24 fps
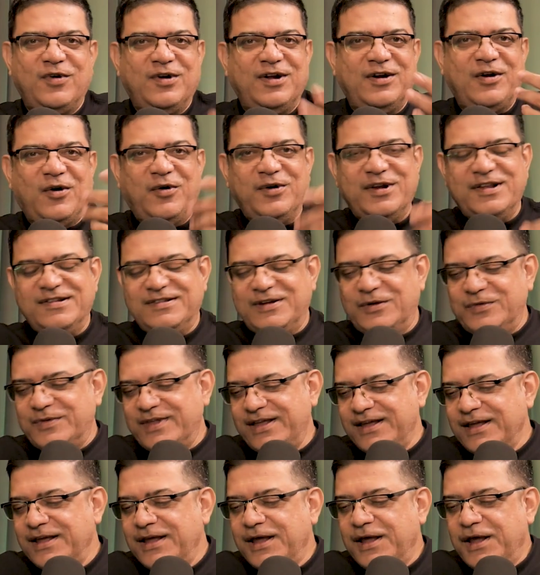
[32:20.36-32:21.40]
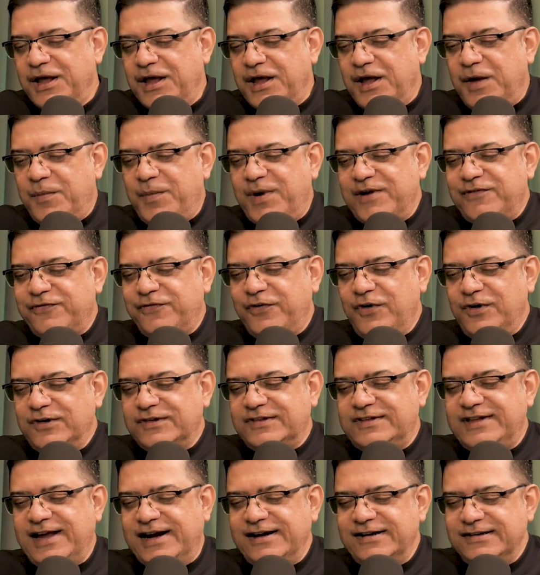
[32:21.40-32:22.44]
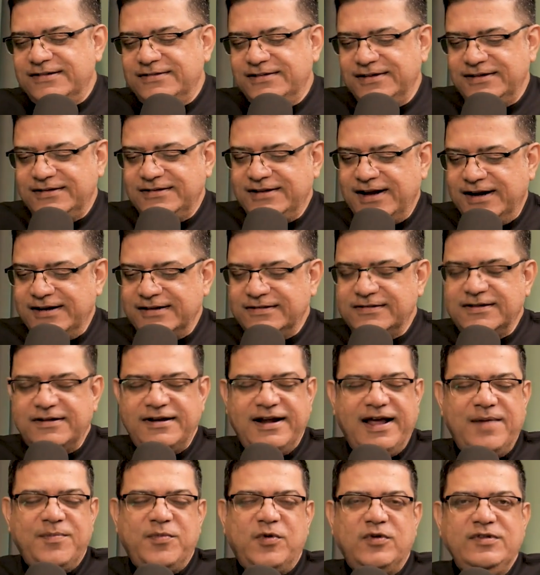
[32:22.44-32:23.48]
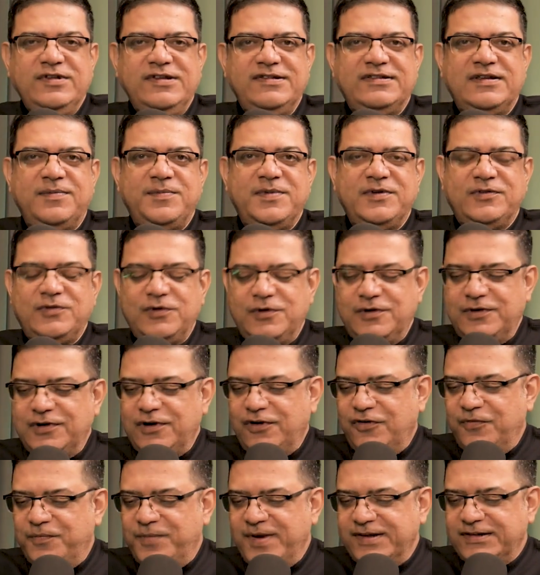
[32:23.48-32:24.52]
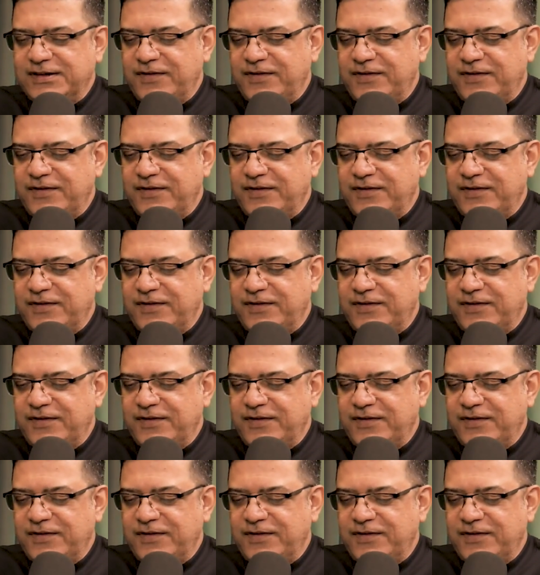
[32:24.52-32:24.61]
for our audience out there. But folks, that is it. That is a wrap on this episode of